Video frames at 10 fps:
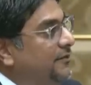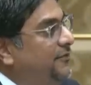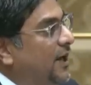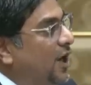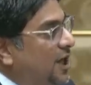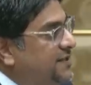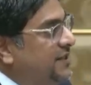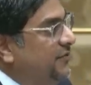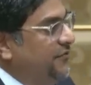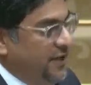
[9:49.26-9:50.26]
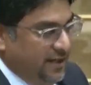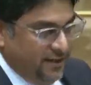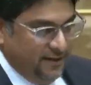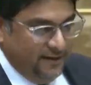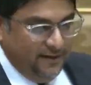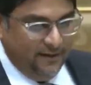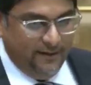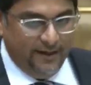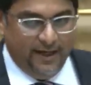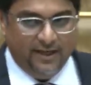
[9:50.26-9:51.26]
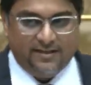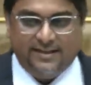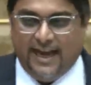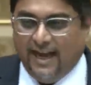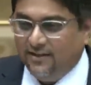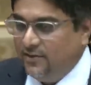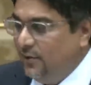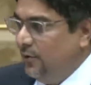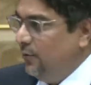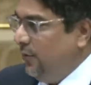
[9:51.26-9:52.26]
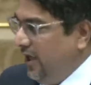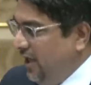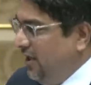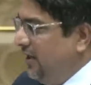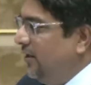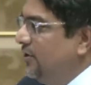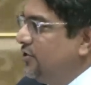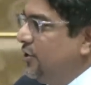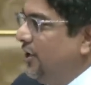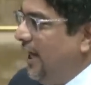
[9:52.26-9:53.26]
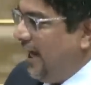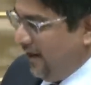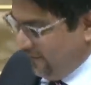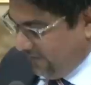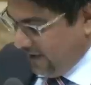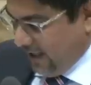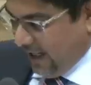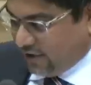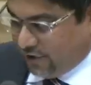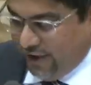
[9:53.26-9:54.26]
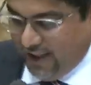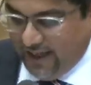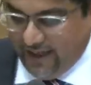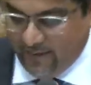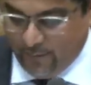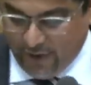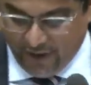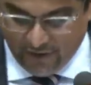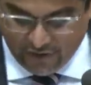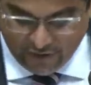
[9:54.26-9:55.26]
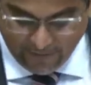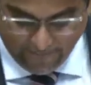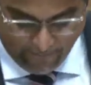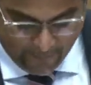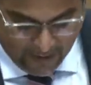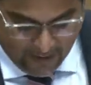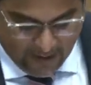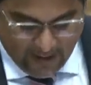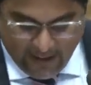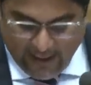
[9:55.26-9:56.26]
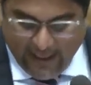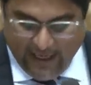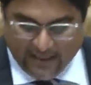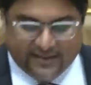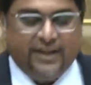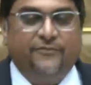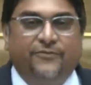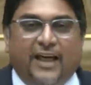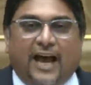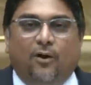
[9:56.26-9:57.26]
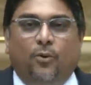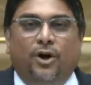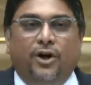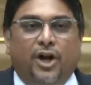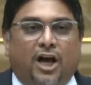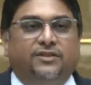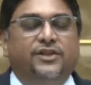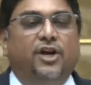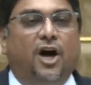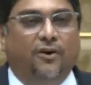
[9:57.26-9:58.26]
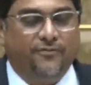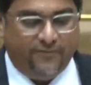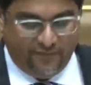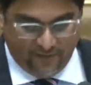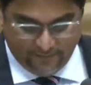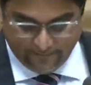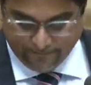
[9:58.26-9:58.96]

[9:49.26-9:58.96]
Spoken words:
the philosophy is that we should have a three-lane bridge. As if that were not enough,